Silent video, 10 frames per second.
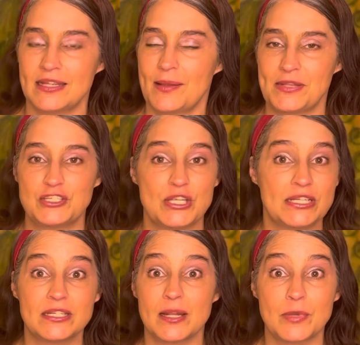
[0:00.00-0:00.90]
I mean, she
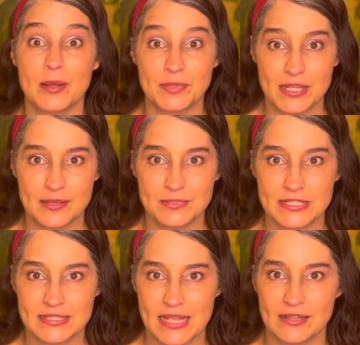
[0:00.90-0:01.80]
ended up not being able to
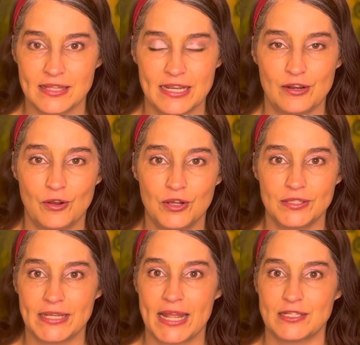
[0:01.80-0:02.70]
sell it at all
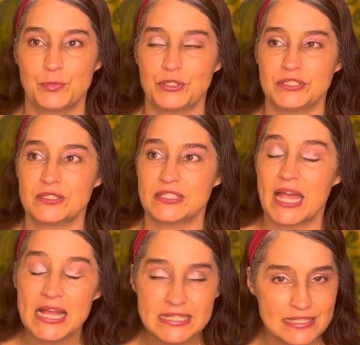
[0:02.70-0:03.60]
and had to put
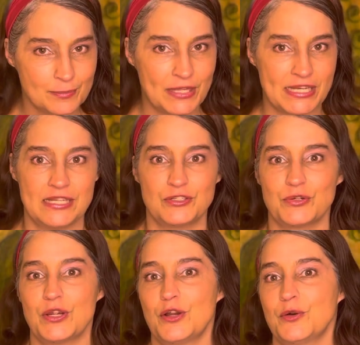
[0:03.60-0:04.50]
tons of money into
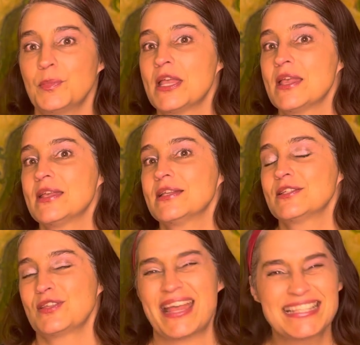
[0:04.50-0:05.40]
her home.
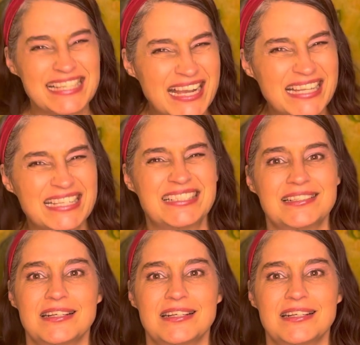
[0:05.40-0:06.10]
So that's the kind of